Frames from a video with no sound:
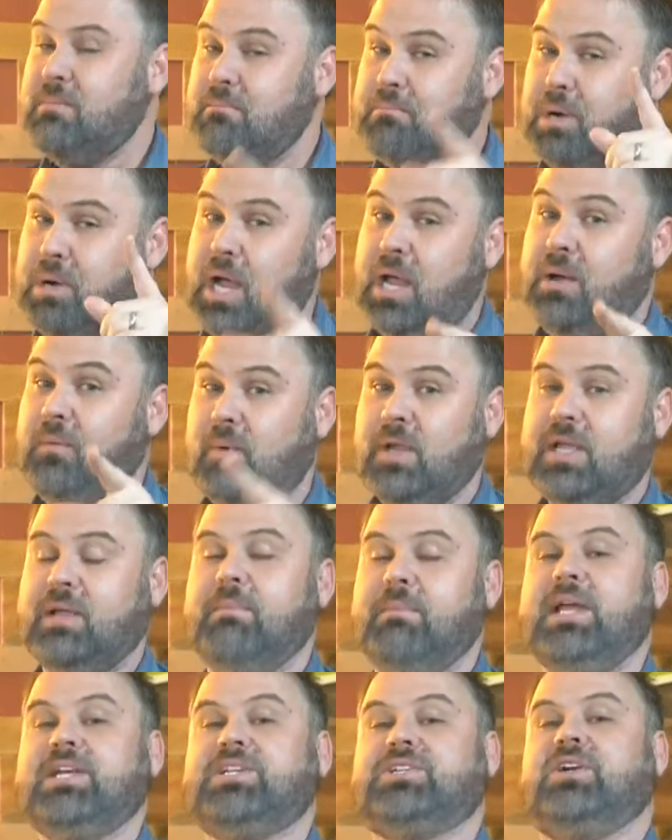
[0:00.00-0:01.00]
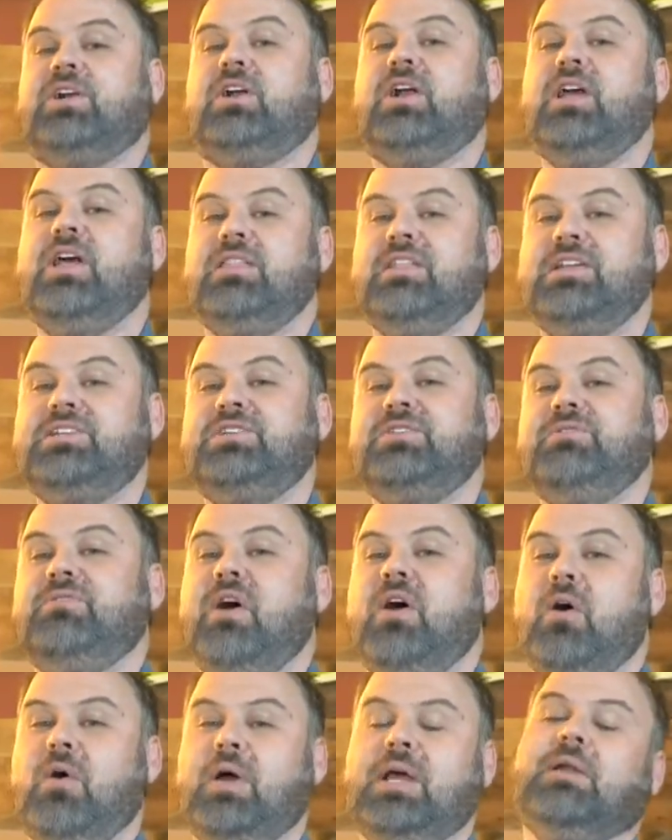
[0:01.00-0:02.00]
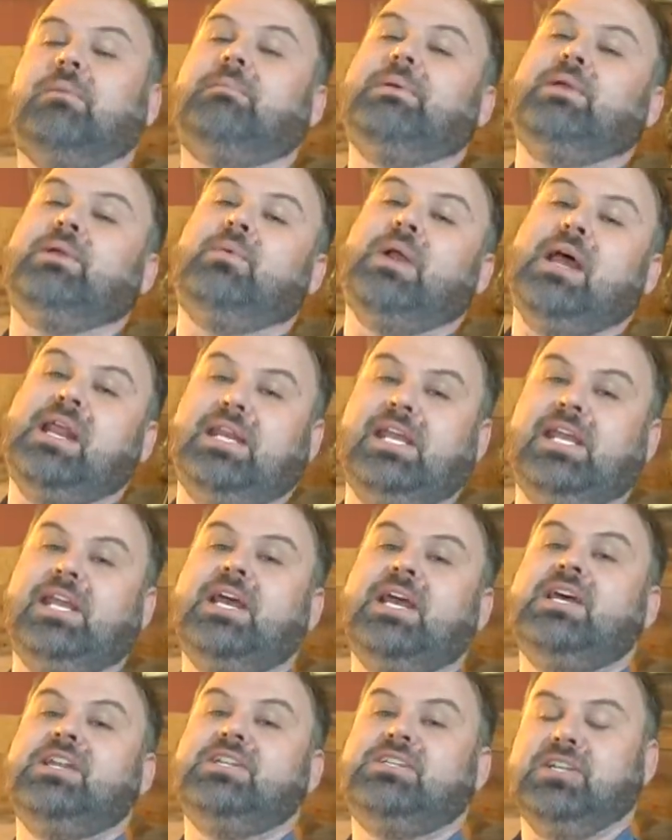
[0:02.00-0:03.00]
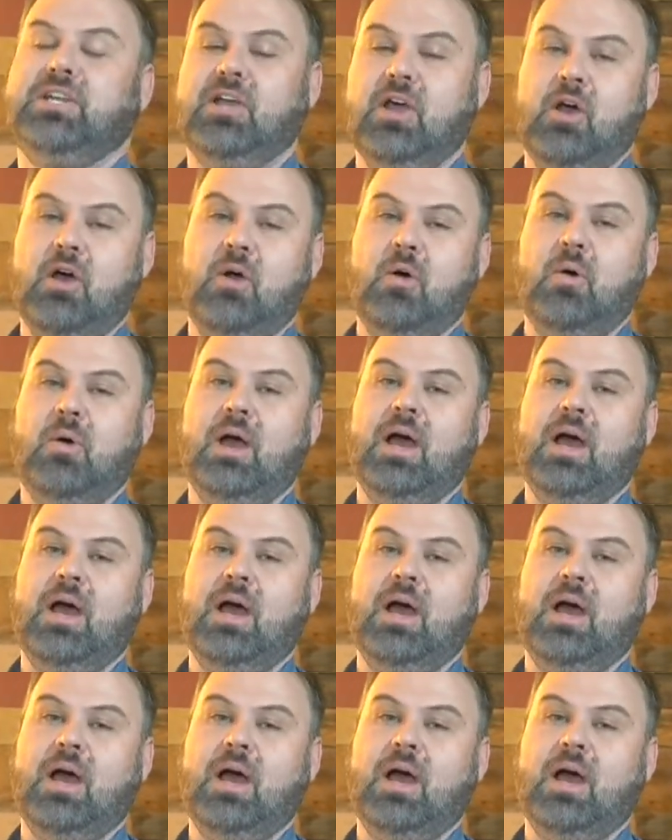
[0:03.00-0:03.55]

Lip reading: but we can make sure that you know it'll be ready to go,